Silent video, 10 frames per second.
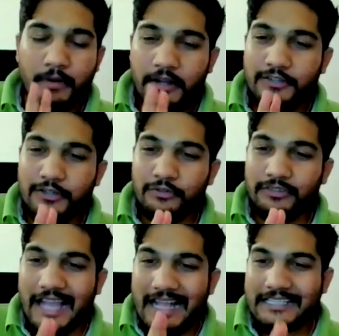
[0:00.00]
Point
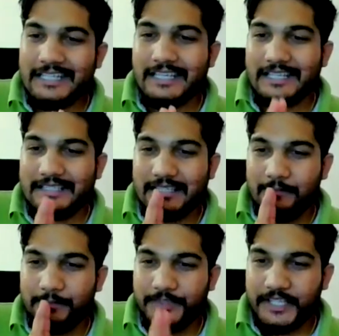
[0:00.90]
two, Tajik is
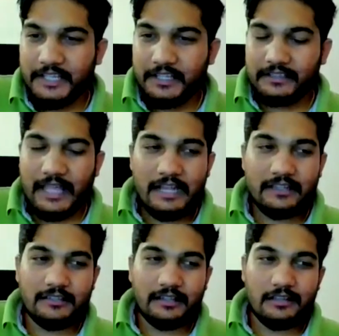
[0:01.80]
something that